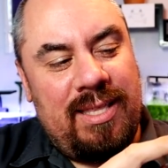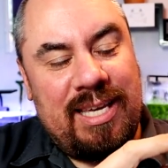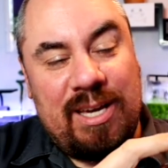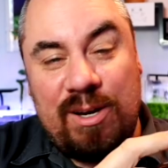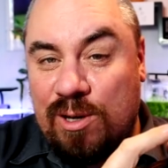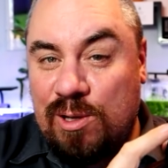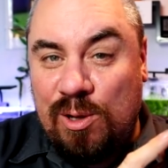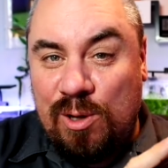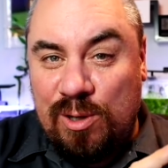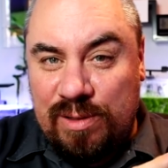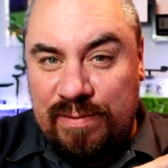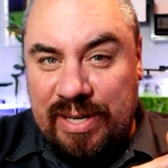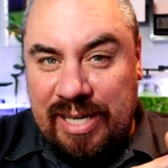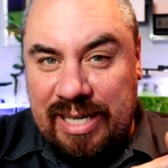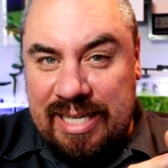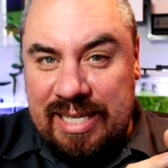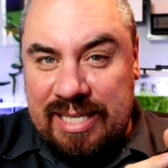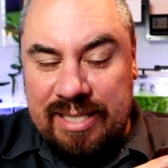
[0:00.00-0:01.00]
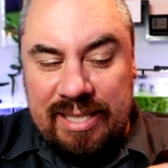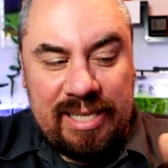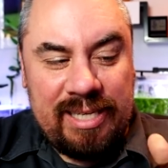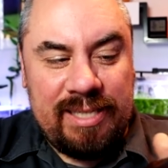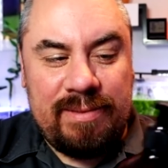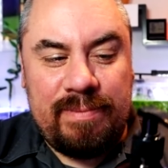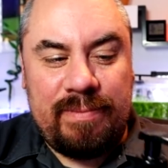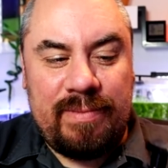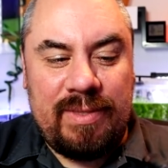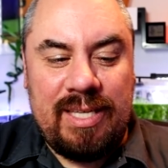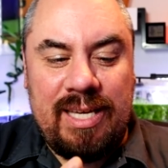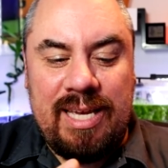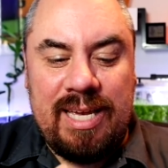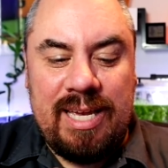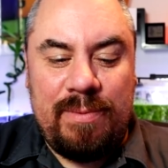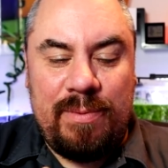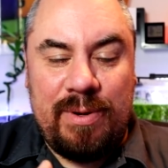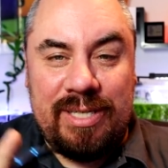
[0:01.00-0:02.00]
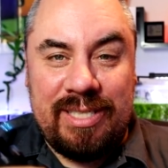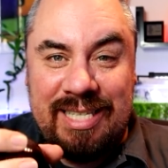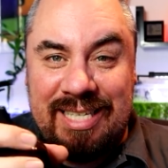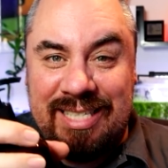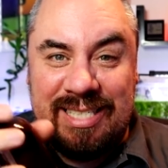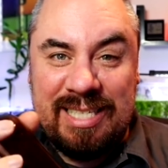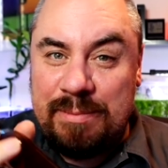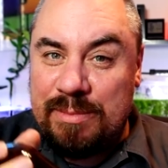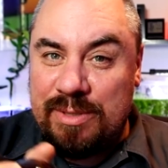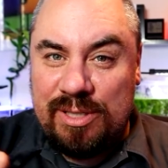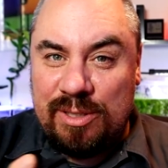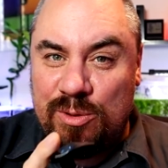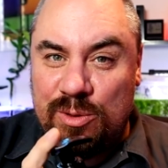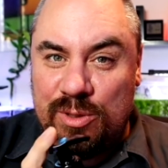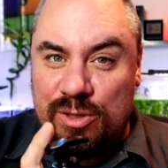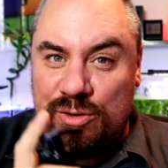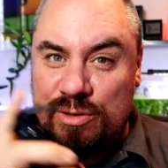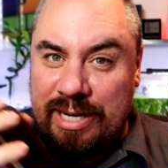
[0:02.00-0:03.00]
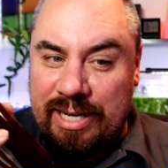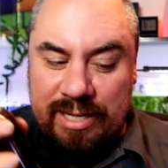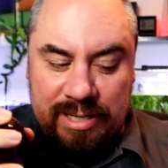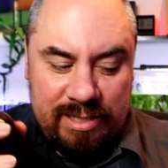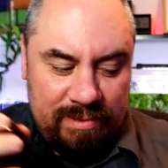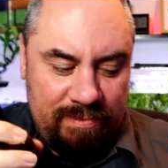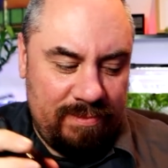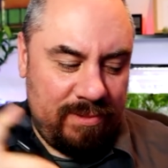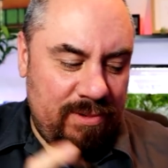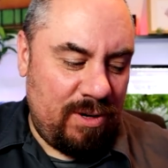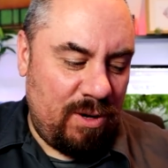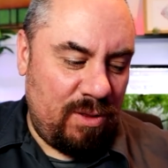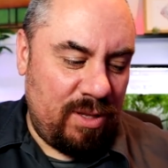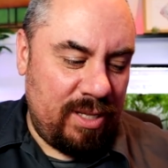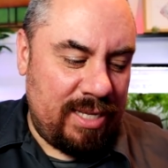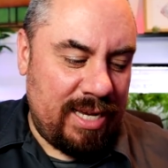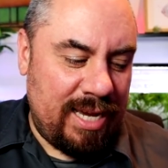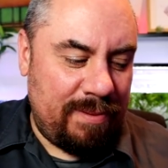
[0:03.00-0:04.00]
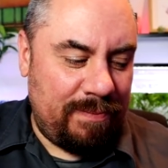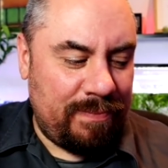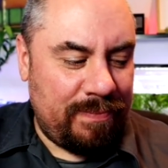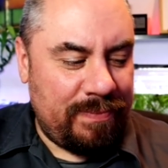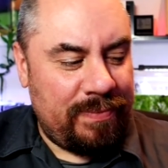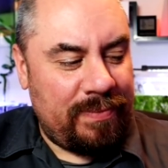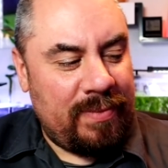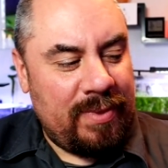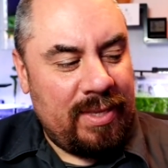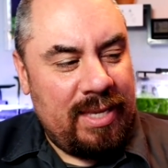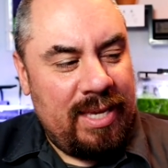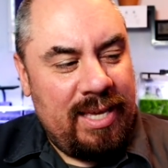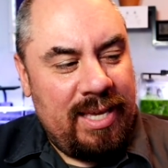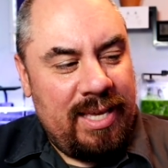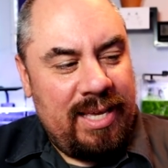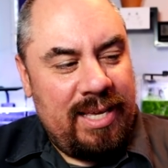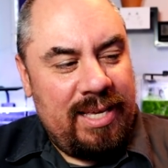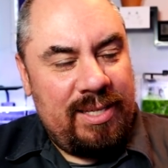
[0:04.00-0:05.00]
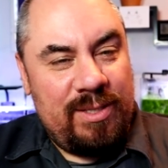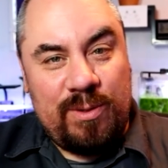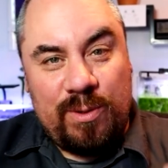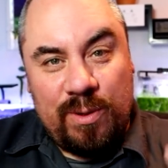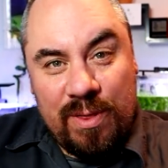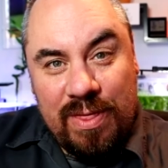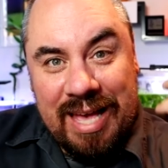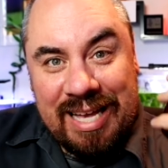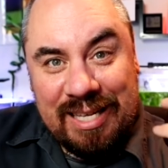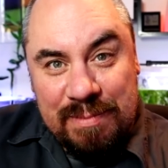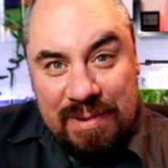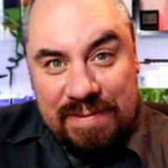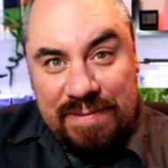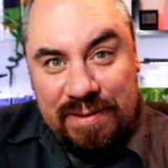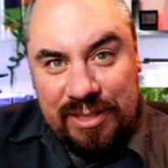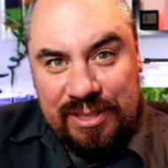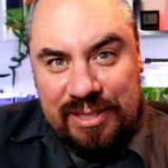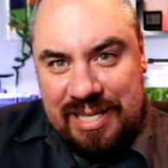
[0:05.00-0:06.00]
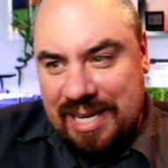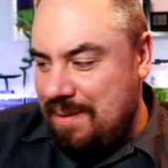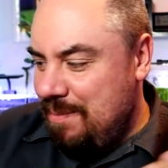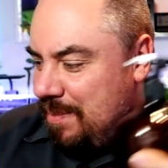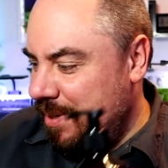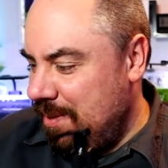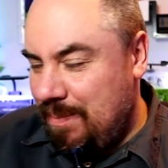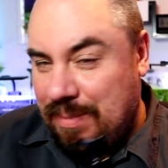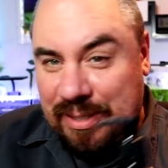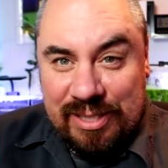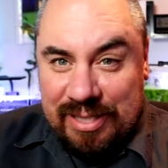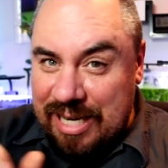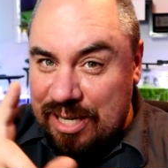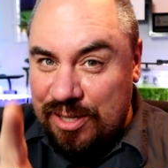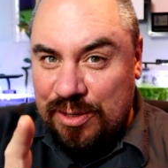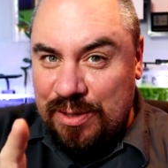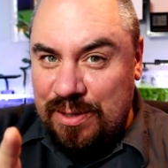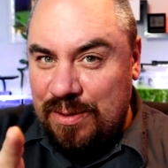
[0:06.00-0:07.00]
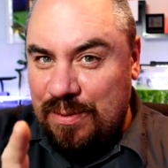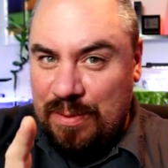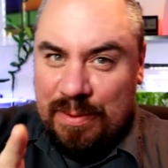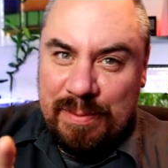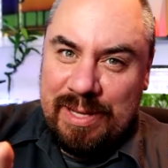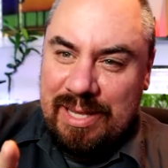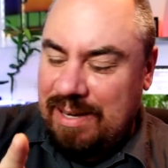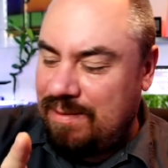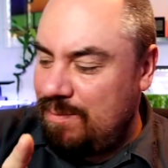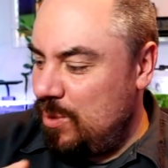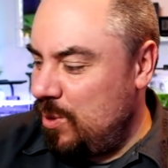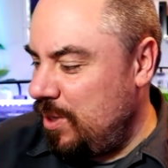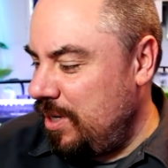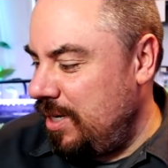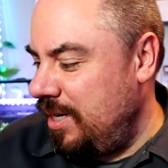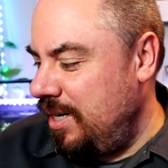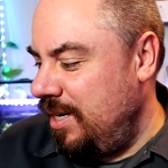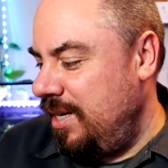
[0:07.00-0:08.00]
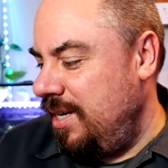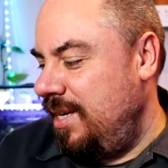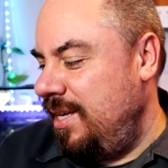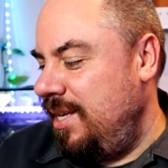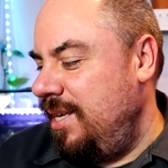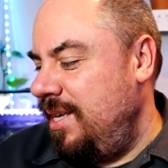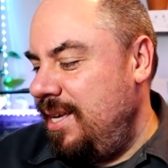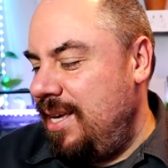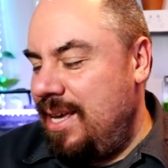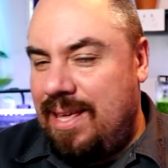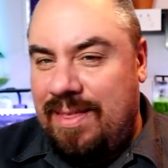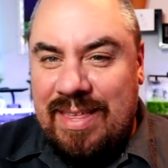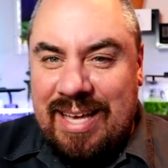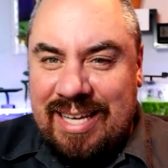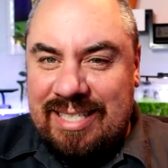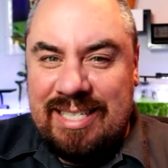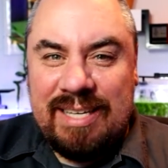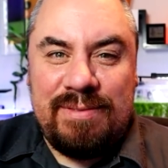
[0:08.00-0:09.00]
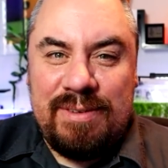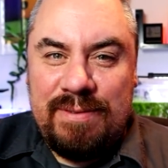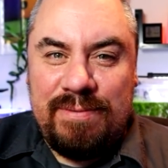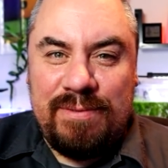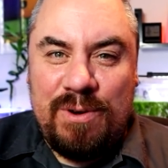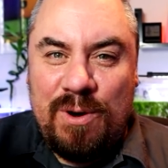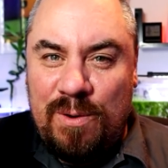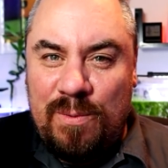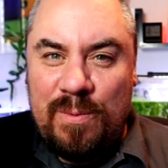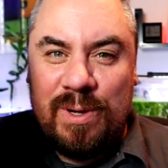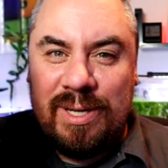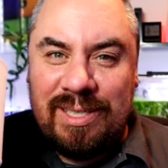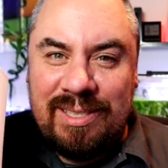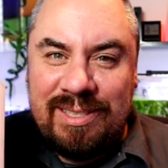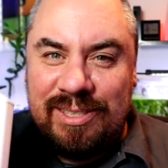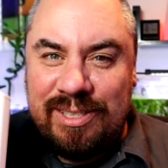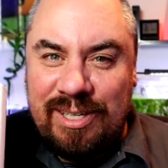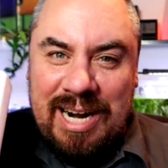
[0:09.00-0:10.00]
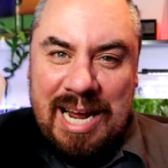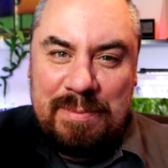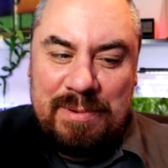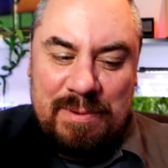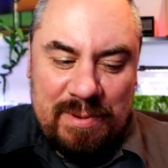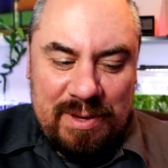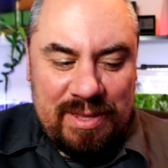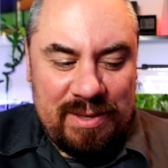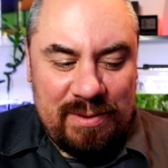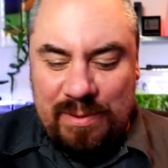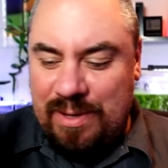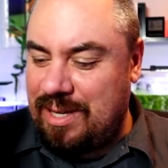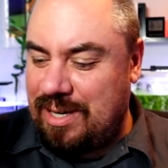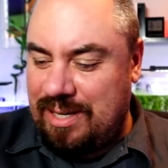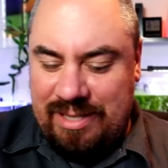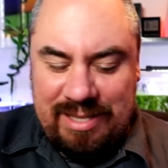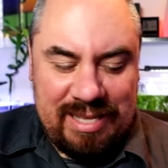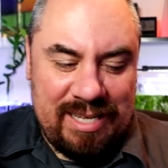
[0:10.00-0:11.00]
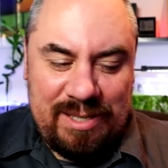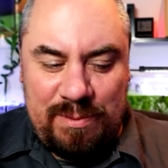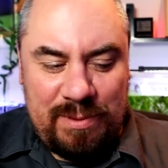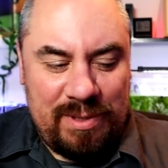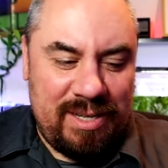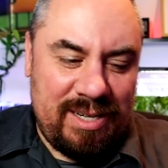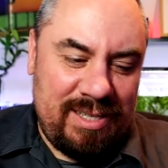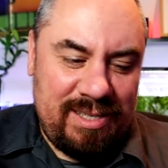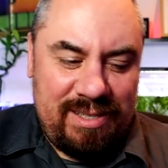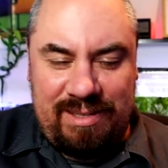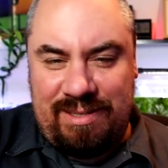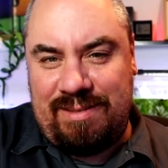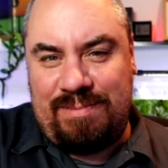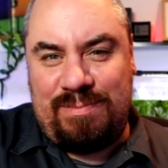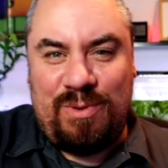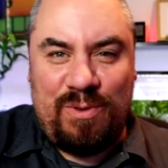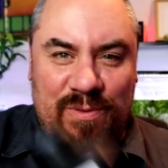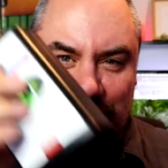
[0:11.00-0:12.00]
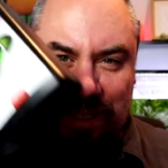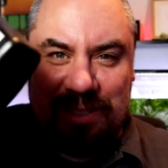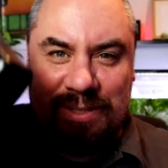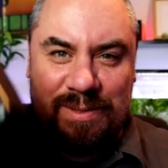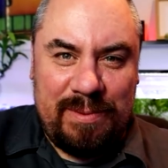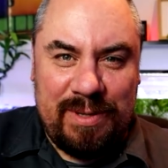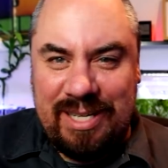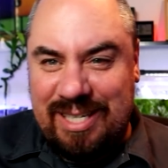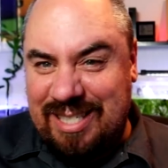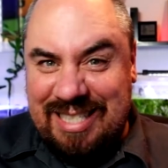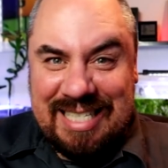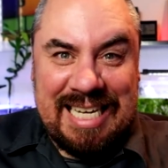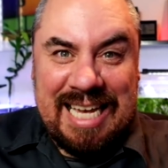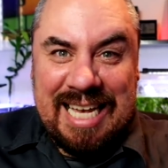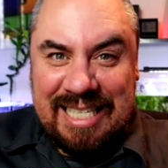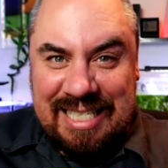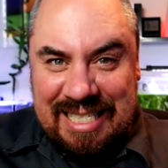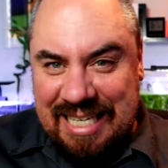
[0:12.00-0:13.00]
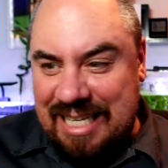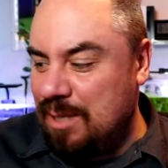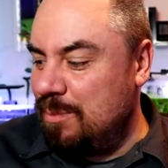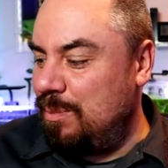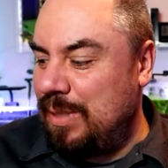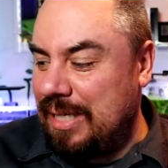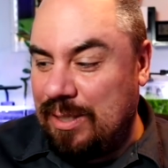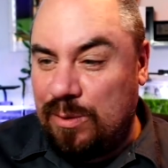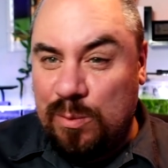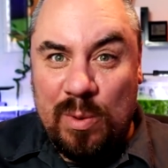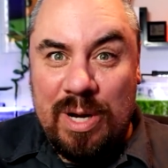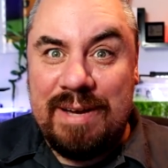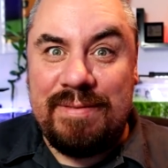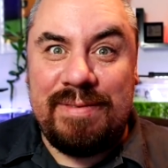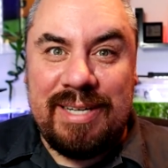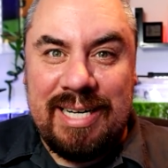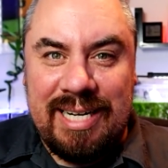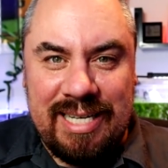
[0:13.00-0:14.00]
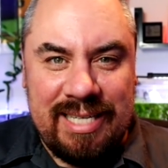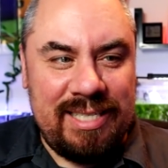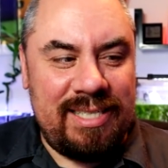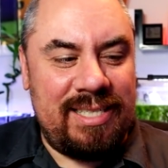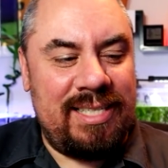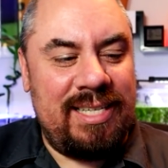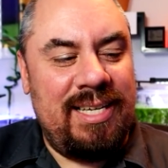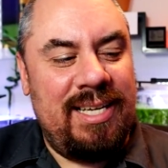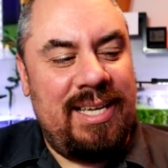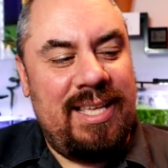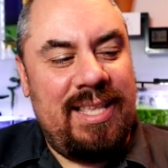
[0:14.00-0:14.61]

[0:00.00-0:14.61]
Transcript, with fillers: they got clogged very easily, uh, whereas this seems to do the trick all the time. So that's my first tip, but stay tuned, we will have more. That's if you've got one, you're happy with it, whether it's this, whether it's Profito, whether it's TNC Complete, whatever it is,